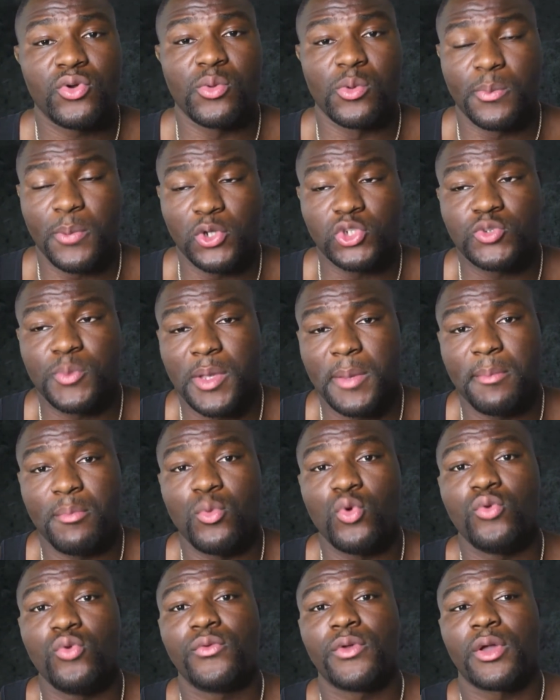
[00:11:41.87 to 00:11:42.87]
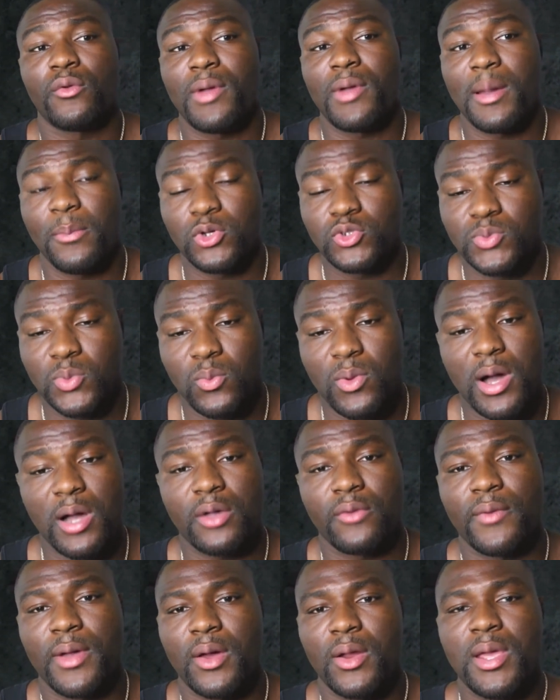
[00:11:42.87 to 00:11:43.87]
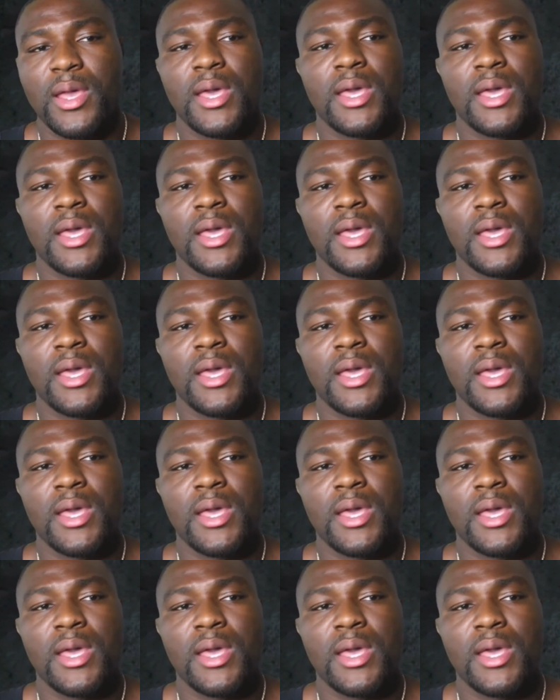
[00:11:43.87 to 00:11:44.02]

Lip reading: We're supposed to be moving around, supposed to be walking around.